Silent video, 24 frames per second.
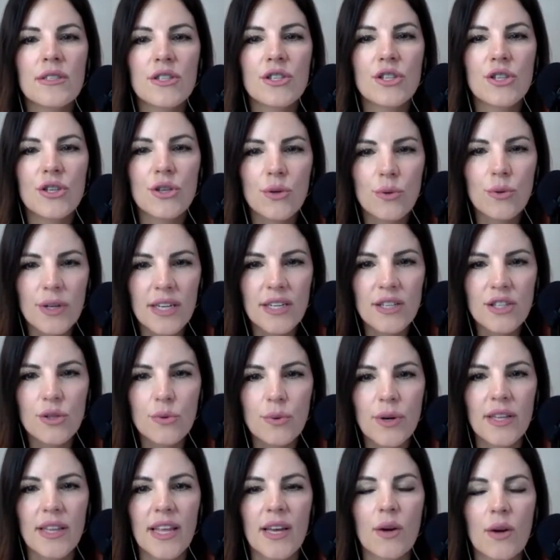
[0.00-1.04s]
tune
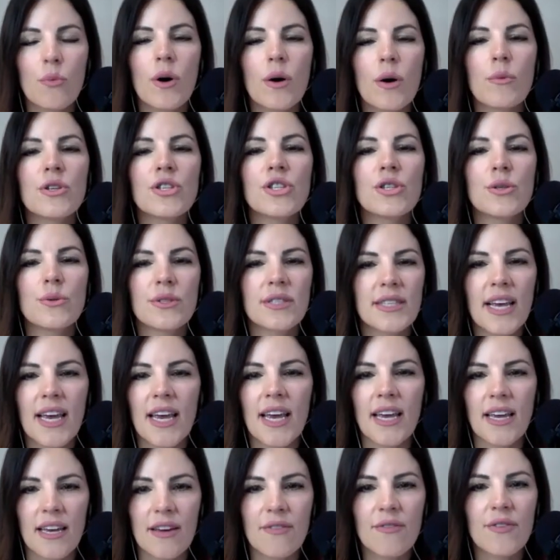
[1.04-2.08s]
into it? Like, what would you
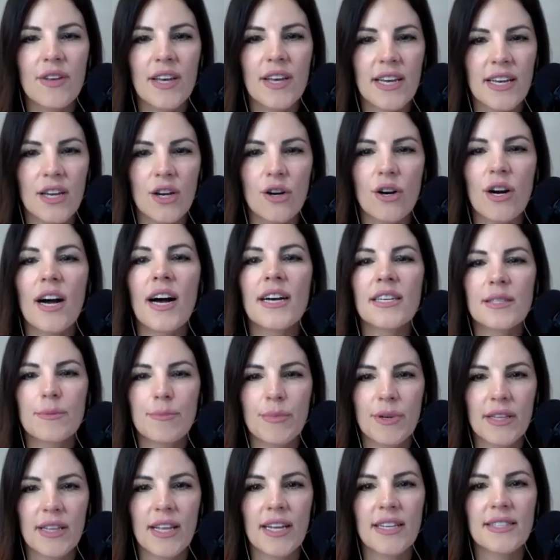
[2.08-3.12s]
say if, like, your
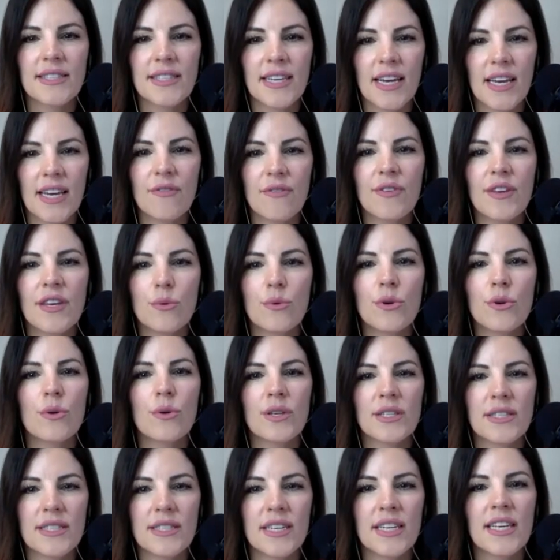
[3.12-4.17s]
husband, let's say, if you
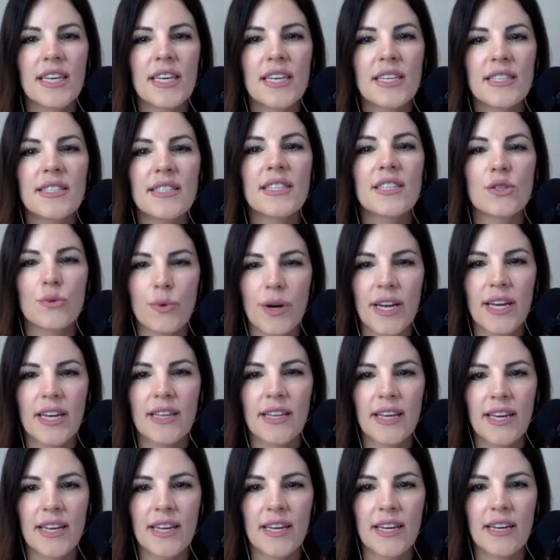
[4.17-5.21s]
notice that he's
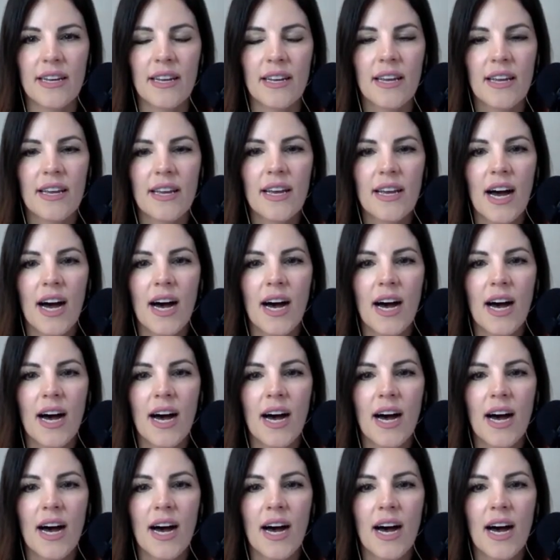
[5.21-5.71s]
dysregulated,